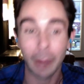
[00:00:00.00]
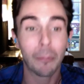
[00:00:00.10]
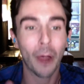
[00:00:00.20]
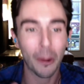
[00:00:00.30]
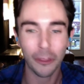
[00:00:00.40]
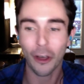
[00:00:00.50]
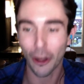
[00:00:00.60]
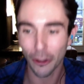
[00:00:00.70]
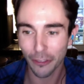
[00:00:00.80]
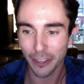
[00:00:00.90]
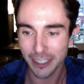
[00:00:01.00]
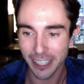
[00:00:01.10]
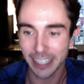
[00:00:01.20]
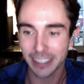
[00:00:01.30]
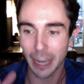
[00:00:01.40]
My point with all of this
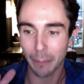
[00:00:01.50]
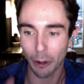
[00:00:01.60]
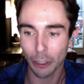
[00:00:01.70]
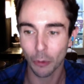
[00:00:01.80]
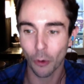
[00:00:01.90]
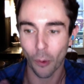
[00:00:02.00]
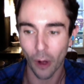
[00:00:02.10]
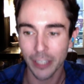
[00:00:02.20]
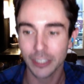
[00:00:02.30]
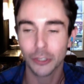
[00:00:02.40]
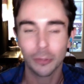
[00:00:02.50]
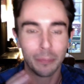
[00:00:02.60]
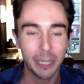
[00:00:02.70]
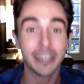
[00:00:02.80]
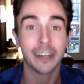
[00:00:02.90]
is that Baltimore wants to
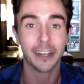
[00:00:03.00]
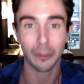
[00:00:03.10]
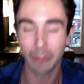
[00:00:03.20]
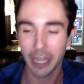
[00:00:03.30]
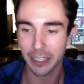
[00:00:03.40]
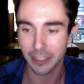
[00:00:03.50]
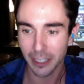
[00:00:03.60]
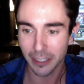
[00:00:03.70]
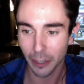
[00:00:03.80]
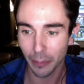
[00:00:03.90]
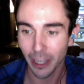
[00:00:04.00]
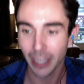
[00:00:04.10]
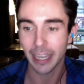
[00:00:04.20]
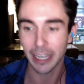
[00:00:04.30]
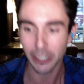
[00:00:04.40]
be a committee system.
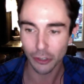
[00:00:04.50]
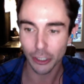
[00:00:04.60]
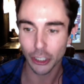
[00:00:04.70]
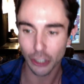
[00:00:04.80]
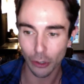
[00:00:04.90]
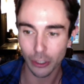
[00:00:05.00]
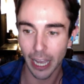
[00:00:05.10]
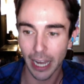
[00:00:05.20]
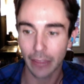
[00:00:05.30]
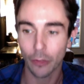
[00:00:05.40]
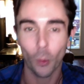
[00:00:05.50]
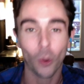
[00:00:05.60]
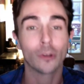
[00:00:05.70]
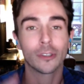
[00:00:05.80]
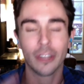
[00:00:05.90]
History shows that, and the
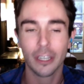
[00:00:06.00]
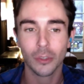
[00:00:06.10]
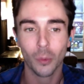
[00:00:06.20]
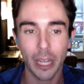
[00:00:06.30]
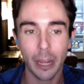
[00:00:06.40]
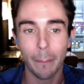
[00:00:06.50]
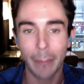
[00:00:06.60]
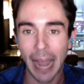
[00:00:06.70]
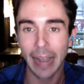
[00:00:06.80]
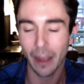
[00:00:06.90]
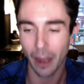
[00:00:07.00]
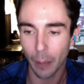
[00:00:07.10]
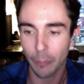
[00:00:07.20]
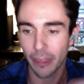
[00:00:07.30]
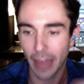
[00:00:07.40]
words this week back
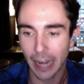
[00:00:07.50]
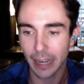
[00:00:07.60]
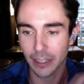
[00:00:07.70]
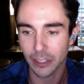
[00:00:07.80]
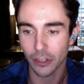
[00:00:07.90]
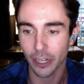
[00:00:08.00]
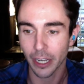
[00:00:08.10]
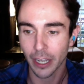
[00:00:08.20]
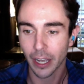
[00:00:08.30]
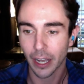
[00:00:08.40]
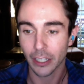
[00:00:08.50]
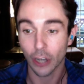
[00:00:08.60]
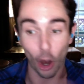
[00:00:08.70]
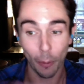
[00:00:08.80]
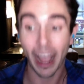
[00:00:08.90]
up that history.
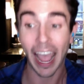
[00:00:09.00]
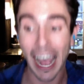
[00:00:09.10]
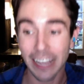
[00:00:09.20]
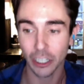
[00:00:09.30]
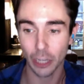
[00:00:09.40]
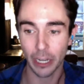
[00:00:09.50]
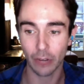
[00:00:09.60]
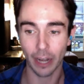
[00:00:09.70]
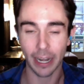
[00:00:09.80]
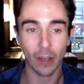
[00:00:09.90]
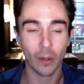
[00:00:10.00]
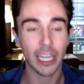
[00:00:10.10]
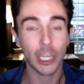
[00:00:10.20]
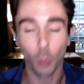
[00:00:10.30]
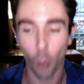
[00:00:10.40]
Harbaugh has a committee right now.
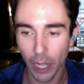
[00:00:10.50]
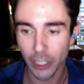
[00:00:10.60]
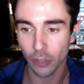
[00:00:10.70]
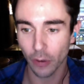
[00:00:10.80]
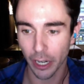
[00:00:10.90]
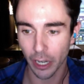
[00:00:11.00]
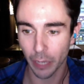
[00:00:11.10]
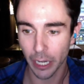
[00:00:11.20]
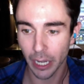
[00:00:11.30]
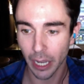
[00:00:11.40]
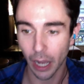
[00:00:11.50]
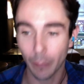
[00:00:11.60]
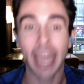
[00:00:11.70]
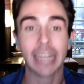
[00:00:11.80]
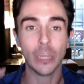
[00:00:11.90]
He wants to run a committee,
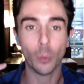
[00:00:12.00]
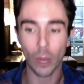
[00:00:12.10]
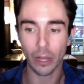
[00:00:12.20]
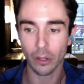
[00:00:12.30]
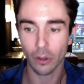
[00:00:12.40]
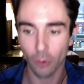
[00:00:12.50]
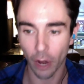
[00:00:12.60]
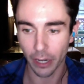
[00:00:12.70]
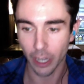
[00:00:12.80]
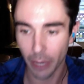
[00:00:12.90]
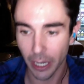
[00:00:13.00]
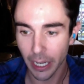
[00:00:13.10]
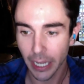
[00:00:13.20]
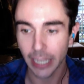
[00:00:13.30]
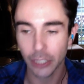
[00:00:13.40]
um, and he will run a
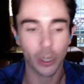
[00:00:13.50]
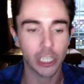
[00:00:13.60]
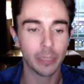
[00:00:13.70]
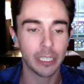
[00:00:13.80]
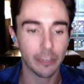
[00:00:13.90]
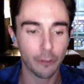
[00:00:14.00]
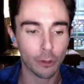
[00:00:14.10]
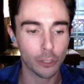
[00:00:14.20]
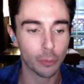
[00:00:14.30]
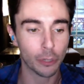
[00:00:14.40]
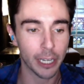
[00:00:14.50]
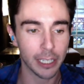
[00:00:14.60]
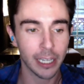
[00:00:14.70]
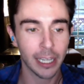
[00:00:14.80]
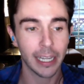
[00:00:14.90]
committee. It's going to be difficult to predict.